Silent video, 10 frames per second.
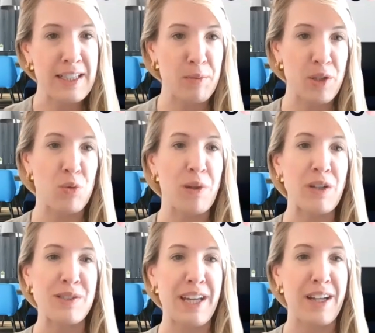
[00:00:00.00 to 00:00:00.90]
similar to
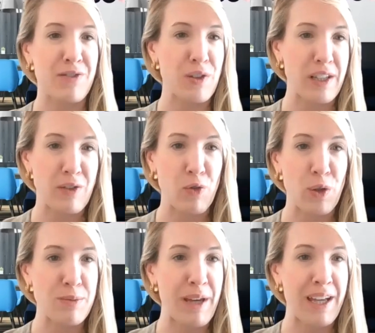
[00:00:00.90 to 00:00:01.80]
what you said, if you leave a
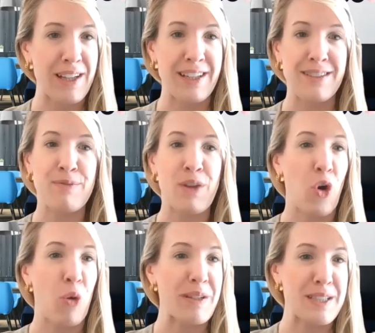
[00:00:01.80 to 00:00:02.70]
voicemail and
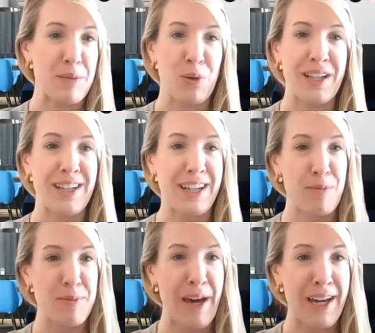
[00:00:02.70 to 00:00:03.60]
hope at some point it
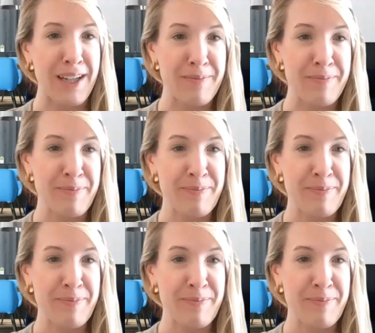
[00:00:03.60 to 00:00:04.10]
comes back?